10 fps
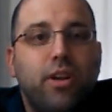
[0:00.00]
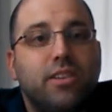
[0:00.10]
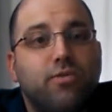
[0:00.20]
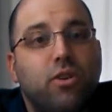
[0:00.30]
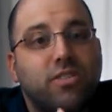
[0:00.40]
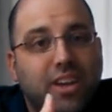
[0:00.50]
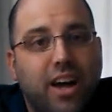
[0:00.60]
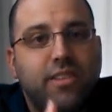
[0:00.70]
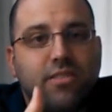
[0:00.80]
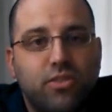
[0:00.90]
far, as far as
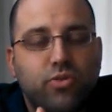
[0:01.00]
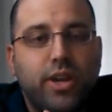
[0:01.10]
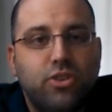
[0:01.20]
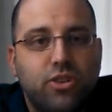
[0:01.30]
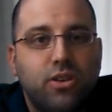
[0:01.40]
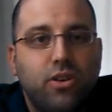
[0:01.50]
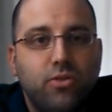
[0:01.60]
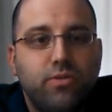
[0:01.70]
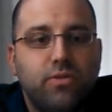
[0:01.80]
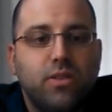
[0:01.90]
concentration
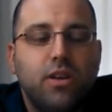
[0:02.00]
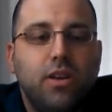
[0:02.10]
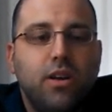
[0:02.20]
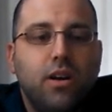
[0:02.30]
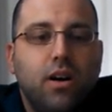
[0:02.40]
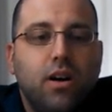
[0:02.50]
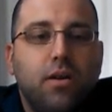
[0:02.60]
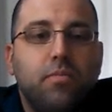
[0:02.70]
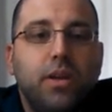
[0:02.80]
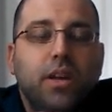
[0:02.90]
goes.
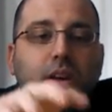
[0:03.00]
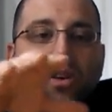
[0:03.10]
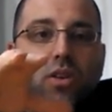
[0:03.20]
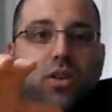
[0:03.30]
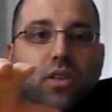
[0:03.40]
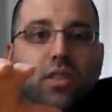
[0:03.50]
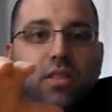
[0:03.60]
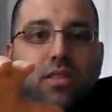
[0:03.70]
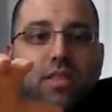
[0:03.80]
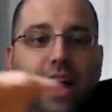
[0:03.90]
Um,
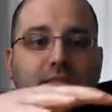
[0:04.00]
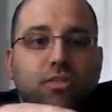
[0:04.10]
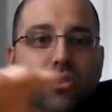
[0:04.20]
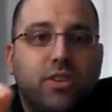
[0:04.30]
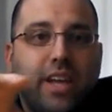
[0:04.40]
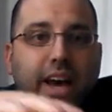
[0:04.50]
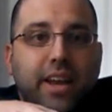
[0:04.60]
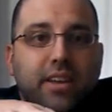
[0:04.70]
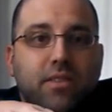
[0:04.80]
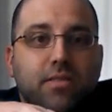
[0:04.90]
that's looked
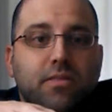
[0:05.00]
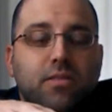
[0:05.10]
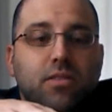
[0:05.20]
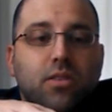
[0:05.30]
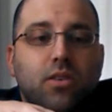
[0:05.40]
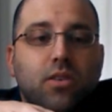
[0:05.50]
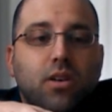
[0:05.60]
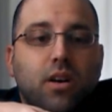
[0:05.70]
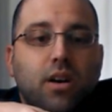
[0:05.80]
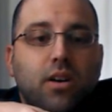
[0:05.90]
at as
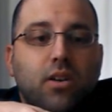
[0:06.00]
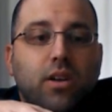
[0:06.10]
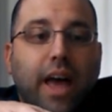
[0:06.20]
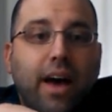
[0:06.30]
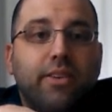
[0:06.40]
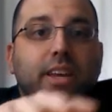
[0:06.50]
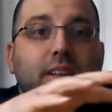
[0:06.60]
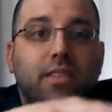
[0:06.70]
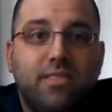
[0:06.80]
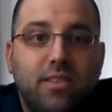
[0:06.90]
uh, having
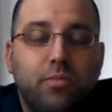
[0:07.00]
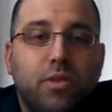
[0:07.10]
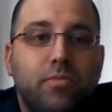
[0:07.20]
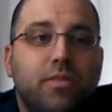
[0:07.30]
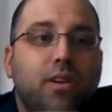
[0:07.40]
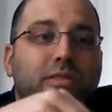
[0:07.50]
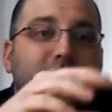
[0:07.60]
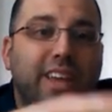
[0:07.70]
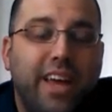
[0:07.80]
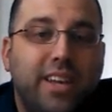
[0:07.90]
it, symptoms
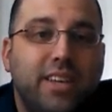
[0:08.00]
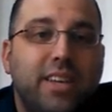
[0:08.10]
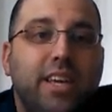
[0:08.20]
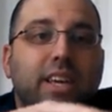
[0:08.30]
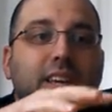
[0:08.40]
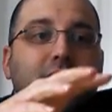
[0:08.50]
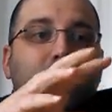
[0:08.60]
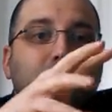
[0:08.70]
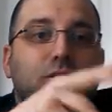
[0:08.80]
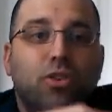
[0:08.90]
of tetany
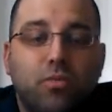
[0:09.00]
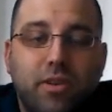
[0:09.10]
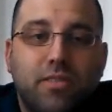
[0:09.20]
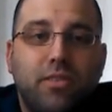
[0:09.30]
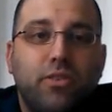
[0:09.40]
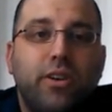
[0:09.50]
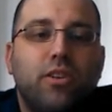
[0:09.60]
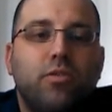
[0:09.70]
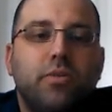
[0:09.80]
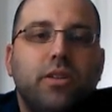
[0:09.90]
and neuromuscular
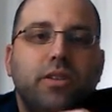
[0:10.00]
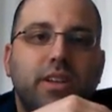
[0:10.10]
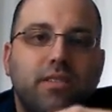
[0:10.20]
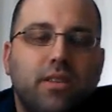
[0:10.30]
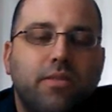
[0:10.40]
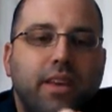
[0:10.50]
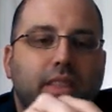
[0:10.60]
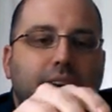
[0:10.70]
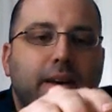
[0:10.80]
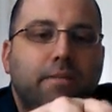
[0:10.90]
irritability and stuff like
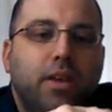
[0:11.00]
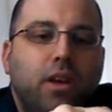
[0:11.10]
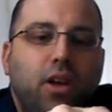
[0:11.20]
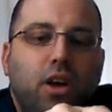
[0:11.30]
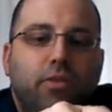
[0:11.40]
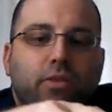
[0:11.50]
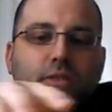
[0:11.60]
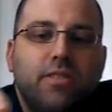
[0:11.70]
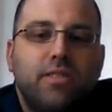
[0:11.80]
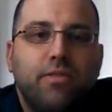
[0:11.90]
that,
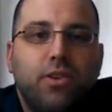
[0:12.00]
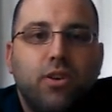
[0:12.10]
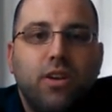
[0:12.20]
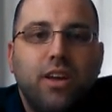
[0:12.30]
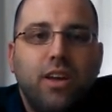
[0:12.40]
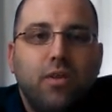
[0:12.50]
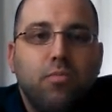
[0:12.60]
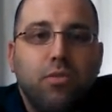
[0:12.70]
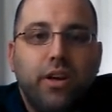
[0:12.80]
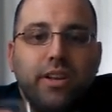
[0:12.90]
versus if your
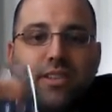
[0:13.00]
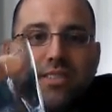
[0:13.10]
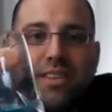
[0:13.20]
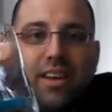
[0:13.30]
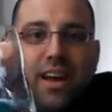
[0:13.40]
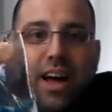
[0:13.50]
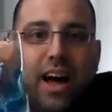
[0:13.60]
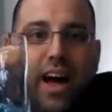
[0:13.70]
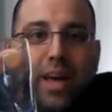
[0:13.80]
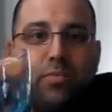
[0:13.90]
blood is
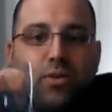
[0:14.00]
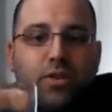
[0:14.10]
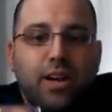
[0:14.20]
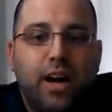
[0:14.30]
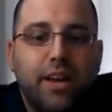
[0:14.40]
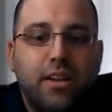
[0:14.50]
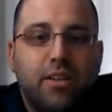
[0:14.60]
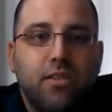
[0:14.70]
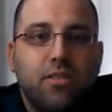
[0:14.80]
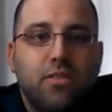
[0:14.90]

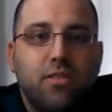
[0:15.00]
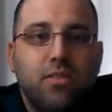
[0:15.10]
hypertonic,